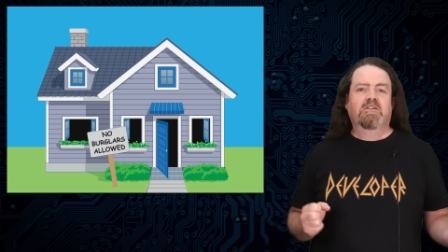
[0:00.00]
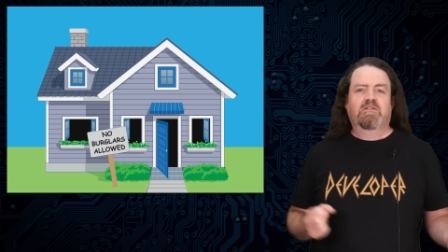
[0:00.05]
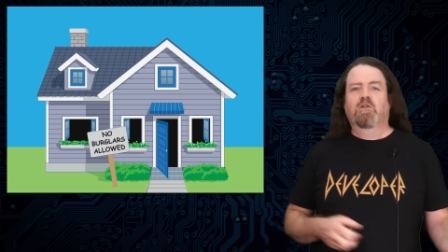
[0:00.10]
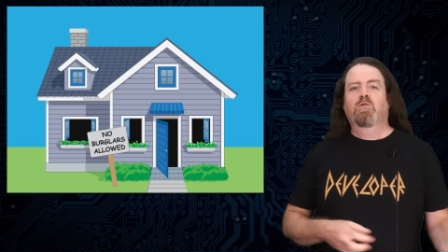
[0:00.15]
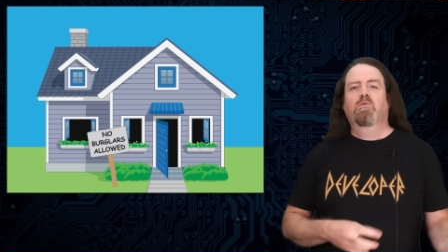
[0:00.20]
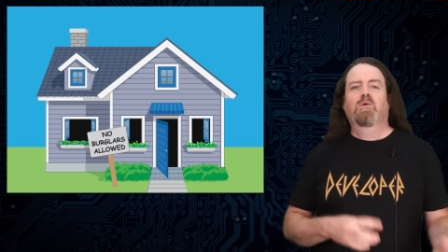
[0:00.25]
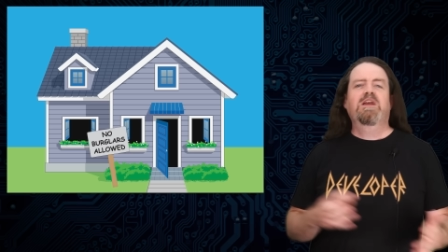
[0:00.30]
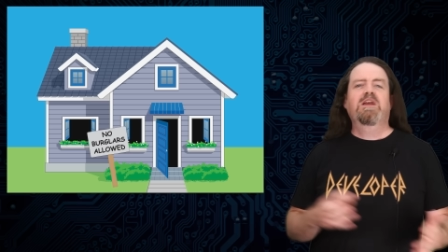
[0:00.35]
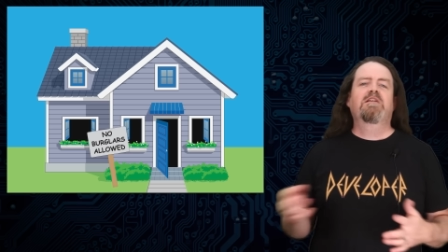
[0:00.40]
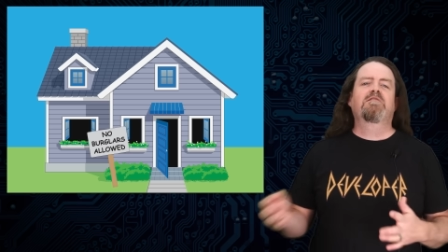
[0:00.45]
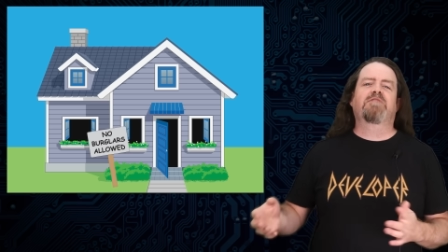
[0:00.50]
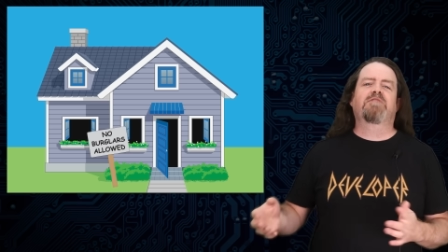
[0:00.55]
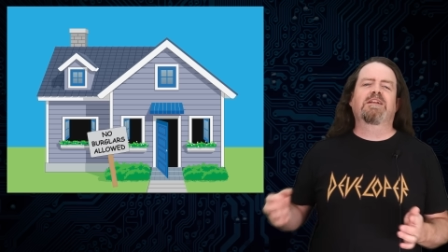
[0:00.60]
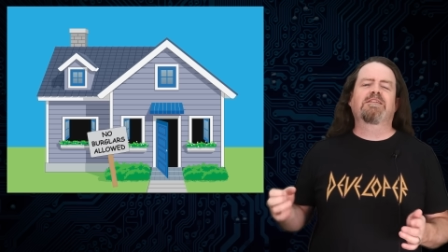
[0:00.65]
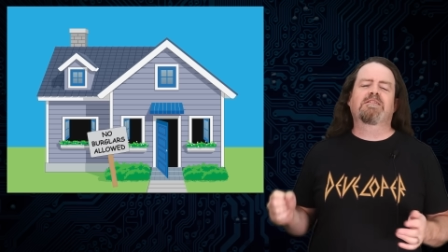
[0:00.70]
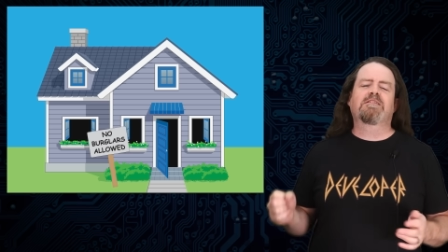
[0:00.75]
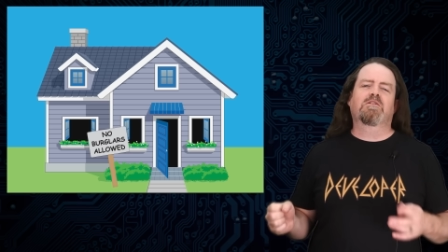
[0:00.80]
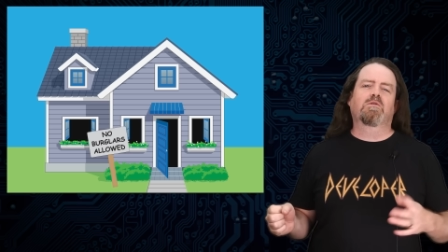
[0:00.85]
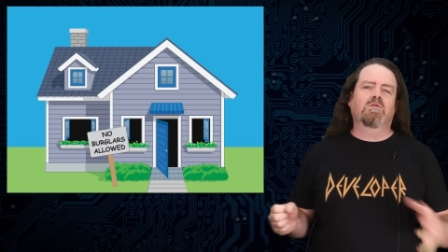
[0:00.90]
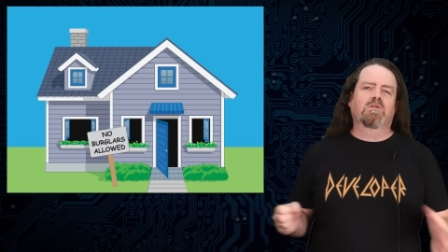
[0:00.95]
So we
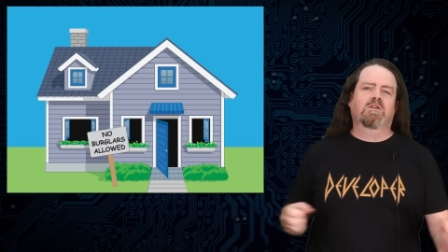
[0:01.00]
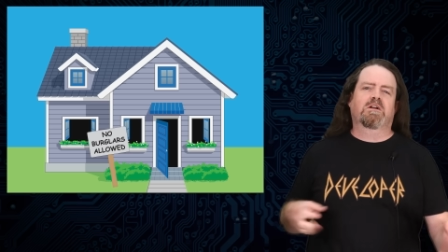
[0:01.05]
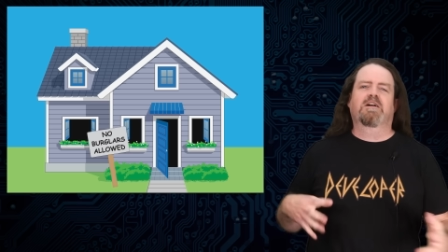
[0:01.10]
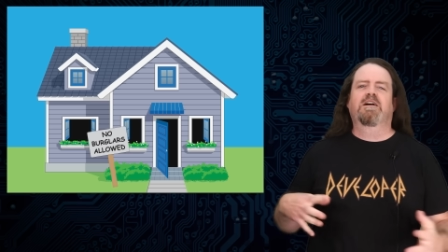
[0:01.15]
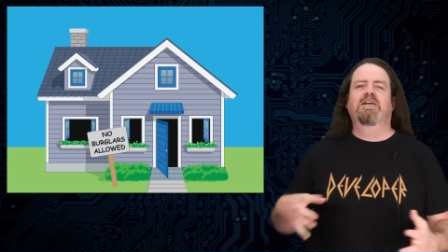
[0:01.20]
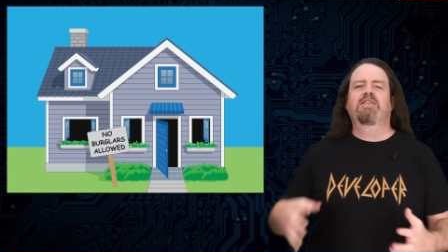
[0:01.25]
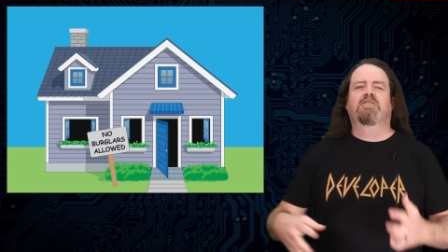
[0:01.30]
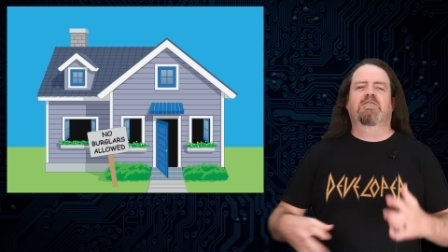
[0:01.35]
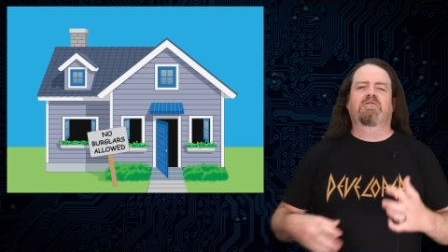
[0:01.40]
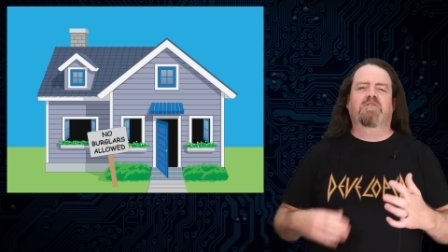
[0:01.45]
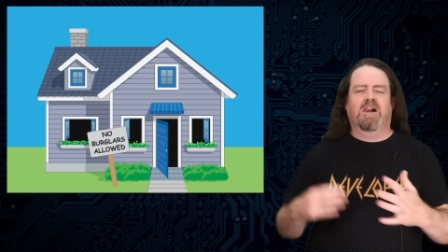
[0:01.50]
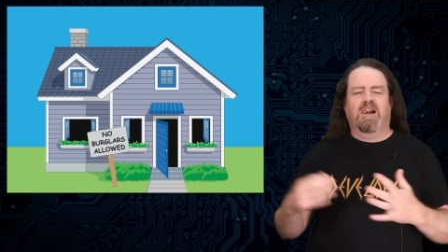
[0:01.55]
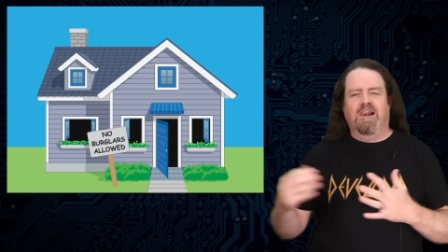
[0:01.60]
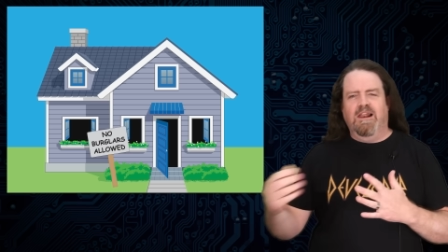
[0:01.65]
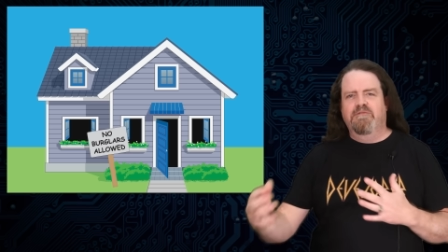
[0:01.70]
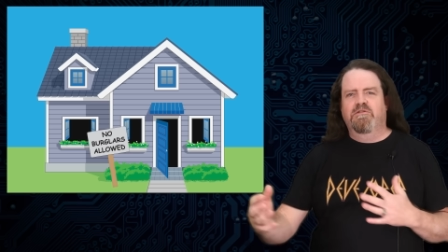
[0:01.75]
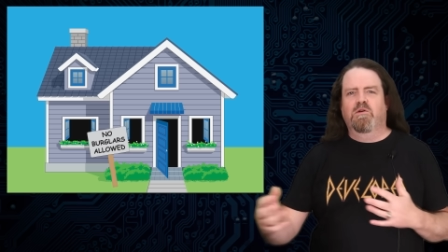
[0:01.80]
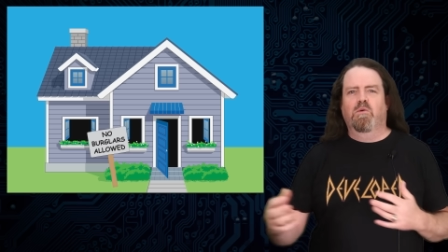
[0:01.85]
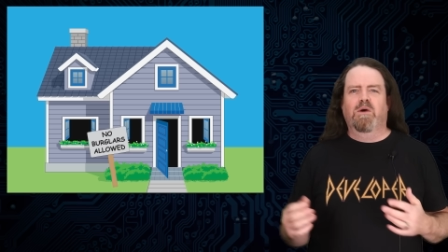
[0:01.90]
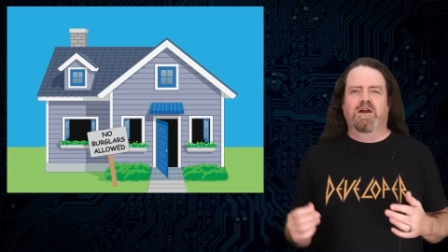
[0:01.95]
invented all kinds of
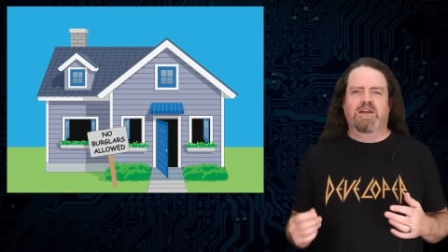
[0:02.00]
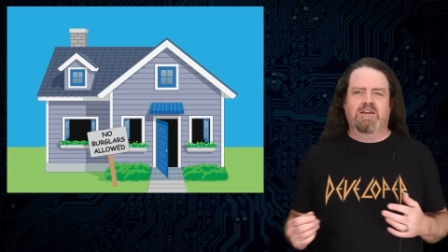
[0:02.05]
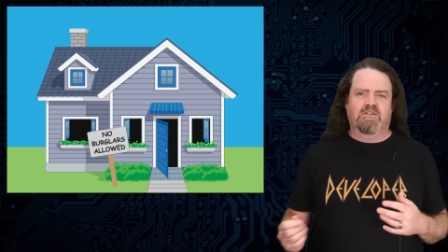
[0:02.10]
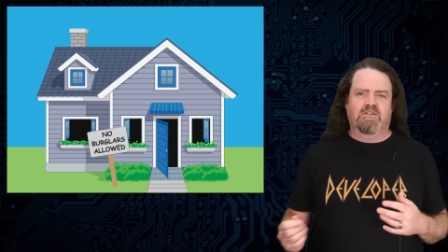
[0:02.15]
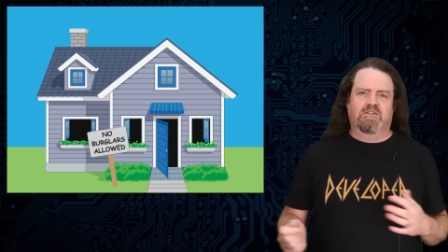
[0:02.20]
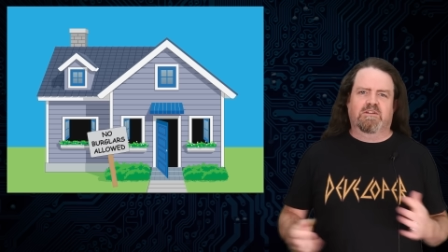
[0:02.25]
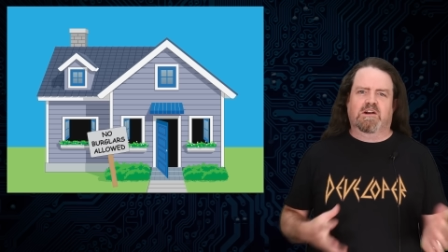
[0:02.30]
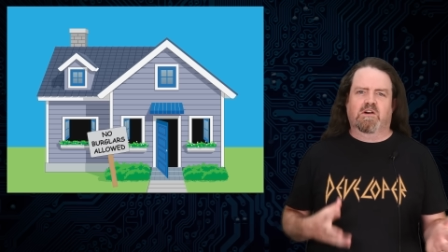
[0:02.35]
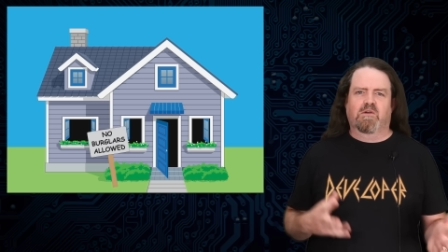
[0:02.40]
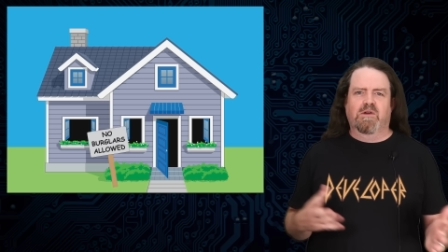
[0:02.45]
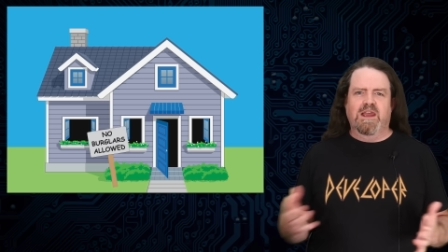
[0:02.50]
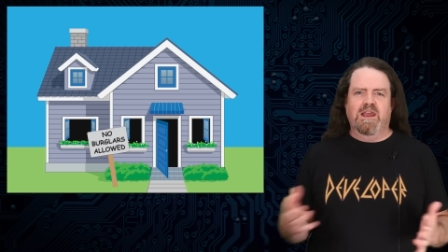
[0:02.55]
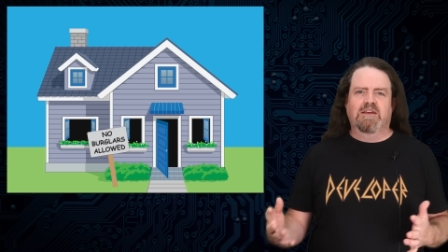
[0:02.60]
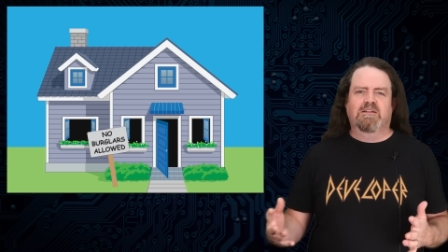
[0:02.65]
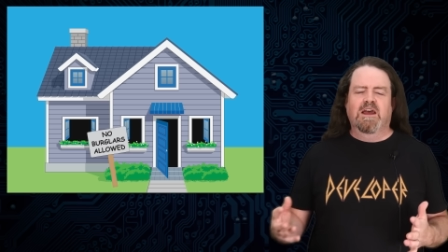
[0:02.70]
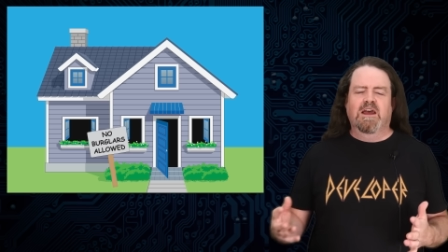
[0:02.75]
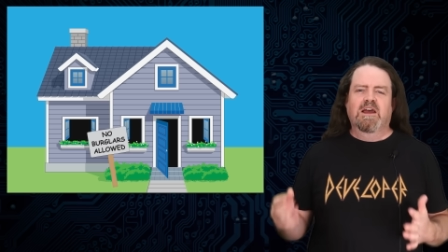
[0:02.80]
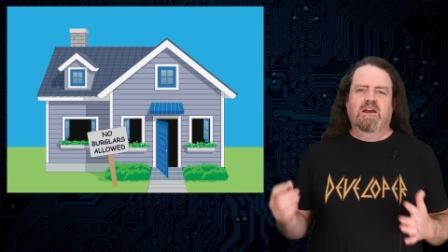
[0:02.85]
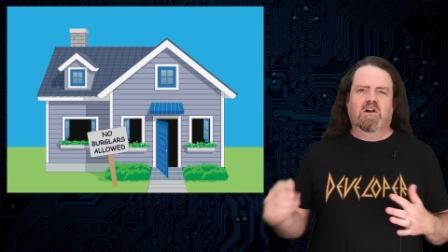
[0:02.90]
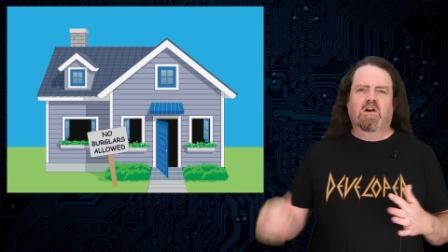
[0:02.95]
clever ways to create